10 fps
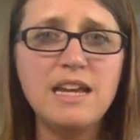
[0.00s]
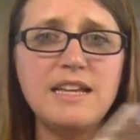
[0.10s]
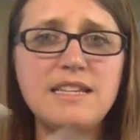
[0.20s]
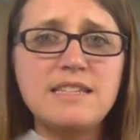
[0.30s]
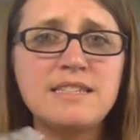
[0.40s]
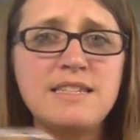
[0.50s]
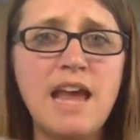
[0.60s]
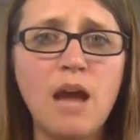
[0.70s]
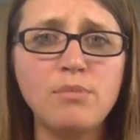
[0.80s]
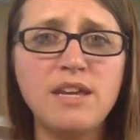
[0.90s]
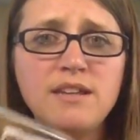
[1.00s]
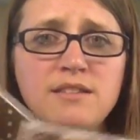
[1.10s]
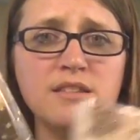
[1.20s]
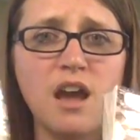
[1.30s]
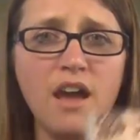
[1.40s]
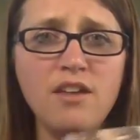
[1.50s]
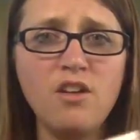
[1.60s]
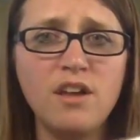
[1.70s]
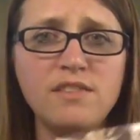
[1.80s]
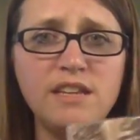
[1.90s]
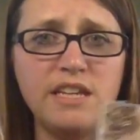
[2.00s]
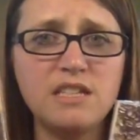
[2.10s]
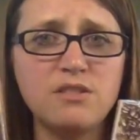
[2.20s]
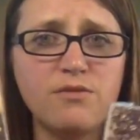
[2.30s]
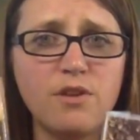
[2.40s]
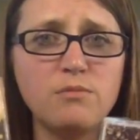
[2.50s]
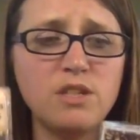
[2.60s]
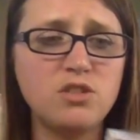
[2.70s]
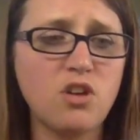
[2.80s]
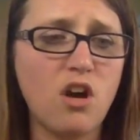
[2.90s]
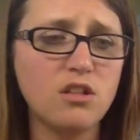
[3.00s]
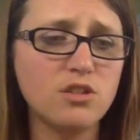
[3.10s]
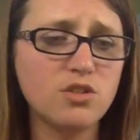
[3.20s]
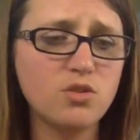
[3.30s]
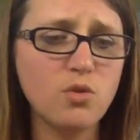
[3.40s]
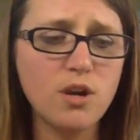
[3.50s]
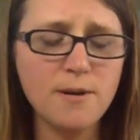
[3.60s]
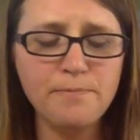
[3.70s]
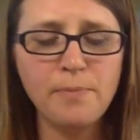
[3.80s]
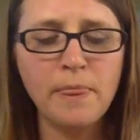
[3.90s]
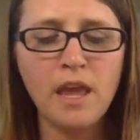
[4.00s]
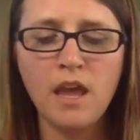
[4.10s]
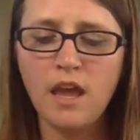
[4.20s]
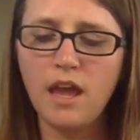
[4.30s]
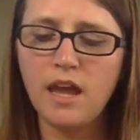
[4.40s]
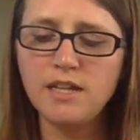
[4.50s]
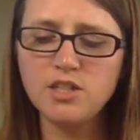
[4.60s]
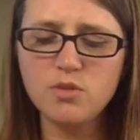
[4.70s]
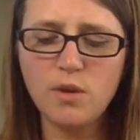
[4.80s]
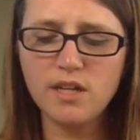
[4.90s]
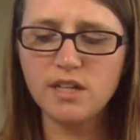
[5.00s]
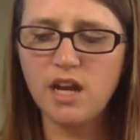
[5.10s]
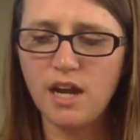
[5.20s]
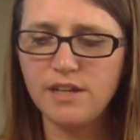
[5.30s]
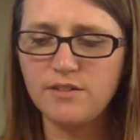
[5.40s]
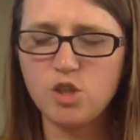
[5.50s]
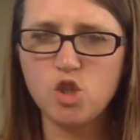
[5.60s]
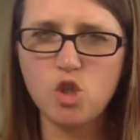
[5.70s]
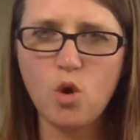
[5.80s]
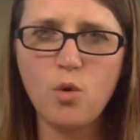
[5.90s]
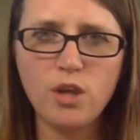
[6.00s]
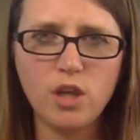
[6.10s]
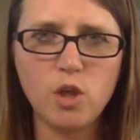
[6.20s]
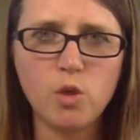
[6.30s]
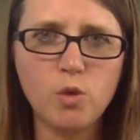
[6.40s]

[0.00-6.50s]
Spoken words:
is napkins. I got these from the dollar store, and I just want to kind of show you